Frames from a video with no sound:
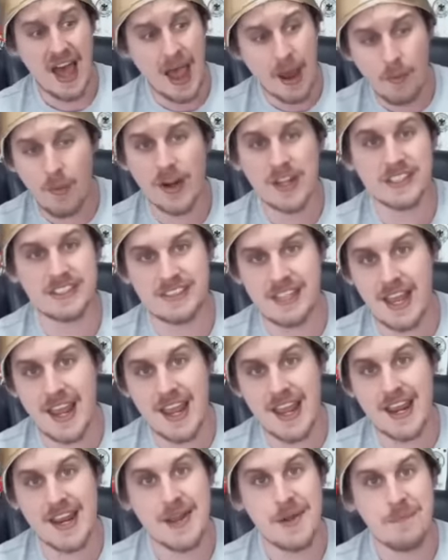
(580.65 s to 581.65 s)
I want to
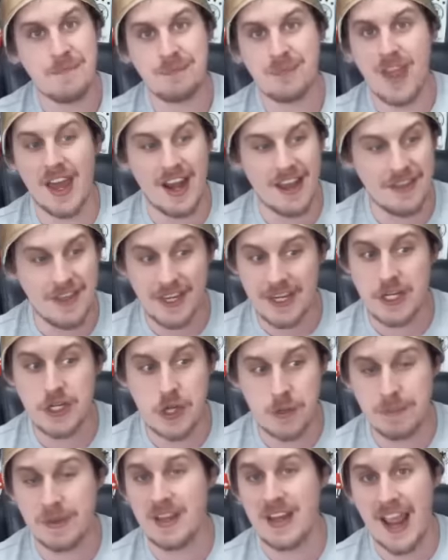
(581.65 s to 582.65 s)
say that I think he
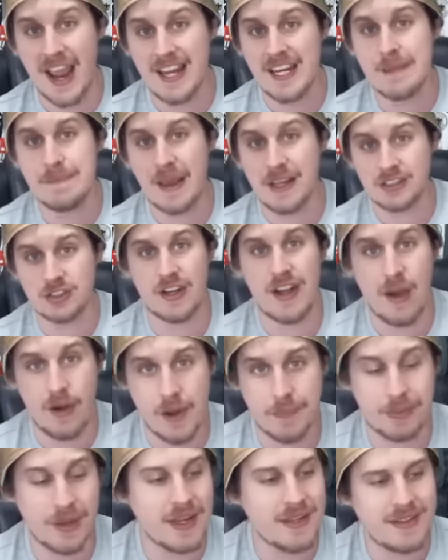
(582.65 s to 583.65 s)
should be an 80 based on
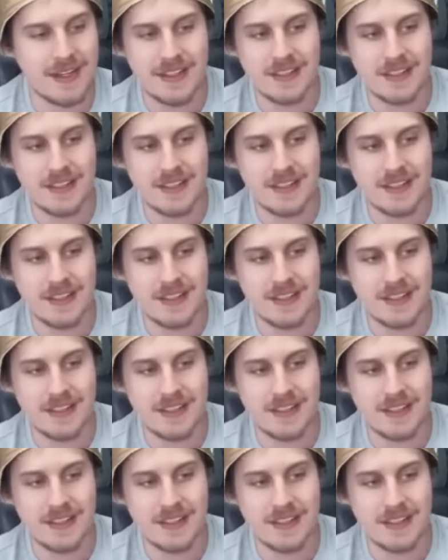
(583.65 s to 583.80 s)
how he played.